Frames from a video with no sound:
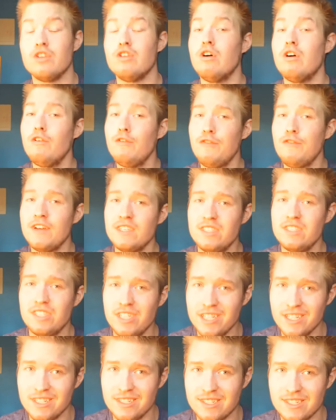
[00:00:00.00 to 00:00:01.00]
No offense,
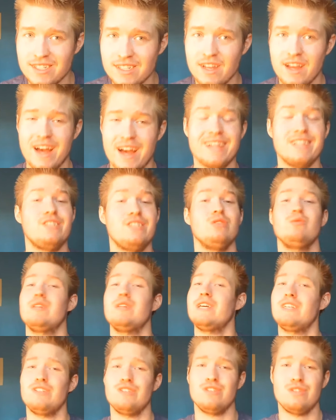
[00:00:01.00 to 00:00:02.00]
GNC. I do
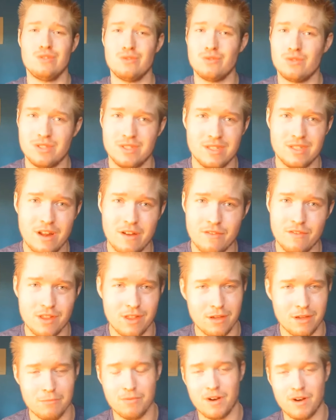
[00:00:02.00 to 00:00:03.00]
like your stores and
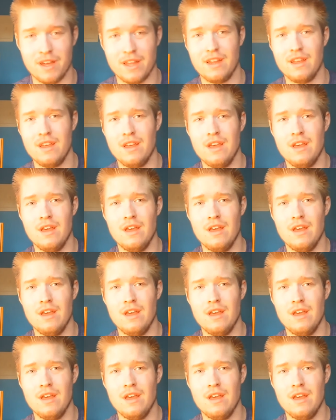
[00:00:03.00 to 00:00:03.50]
everything, but